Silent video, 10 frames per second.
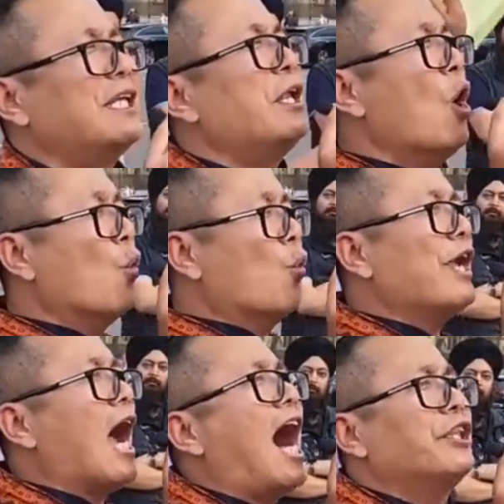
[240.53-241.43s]
that
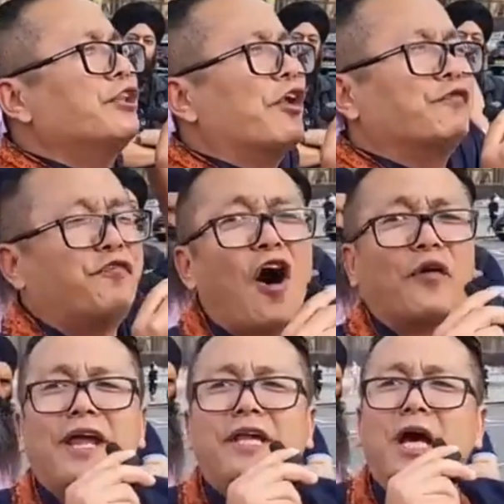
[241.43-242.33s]
we are not
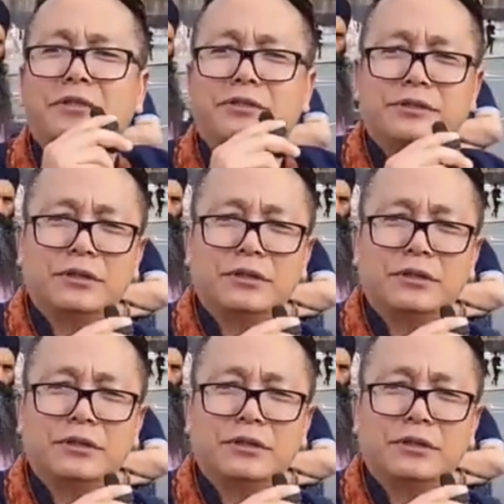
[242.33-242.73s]
foreigners.